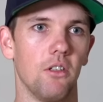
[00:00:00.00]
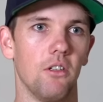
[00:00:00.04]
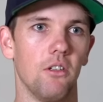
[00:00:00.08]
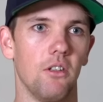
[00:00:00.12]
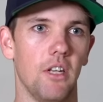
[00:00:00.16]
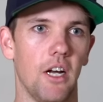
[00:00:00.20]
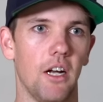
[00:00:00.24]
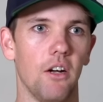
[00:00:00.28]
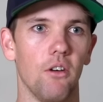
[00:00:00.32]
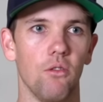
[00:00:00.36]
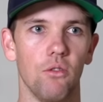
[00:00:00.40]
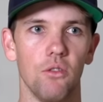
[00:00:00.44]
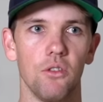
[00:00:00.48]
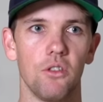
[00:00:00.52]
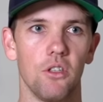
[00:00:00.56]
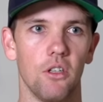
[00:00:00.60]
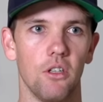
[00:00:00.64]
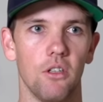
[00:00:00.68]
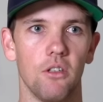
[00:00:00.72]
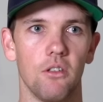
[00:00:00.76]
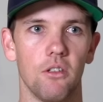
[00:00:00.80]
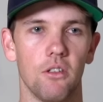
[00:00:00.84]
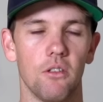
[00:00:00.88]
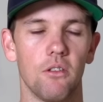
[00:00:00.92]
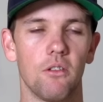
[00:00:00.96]
So that
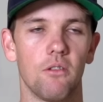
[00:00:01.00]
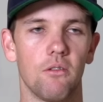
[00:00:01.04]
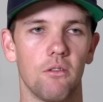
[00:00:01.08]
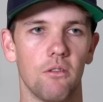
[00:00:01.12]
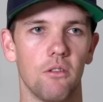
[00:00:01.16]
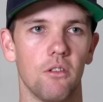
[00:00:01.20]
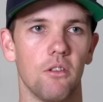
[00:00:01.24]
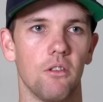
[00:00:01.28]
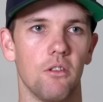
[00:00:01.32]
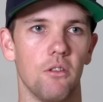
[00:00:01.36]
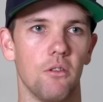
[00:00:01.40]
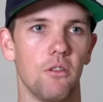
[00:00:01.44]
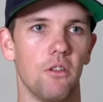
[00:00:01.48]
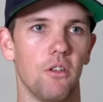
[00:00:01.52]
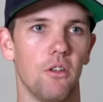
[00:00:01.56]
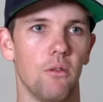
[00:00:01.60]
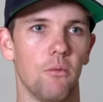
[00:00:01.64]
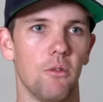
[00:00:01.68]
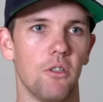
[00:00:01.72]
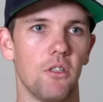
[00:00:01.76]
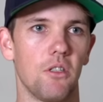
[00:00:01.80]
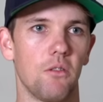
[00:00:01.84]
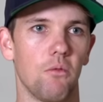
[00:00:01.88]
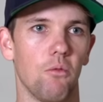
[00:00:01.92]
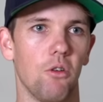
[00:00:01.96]
also
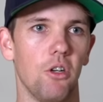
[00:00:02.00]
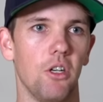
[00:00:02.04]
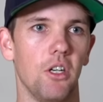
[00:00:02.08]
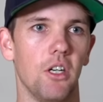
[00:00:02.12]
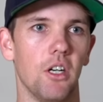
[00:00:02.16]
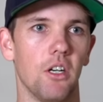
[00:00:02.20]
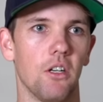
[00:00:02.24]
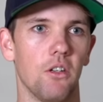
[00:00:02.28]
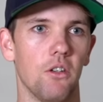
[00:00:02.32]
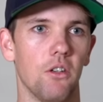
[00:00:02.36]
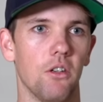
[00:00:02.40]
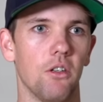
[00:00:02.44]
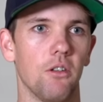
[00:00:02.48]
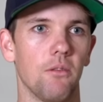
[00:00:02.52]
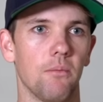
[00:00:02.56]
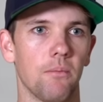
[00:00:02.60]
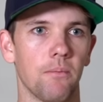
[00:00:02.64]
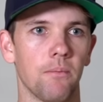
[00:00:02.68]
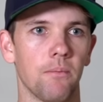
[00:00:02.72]
determines what you're going to do.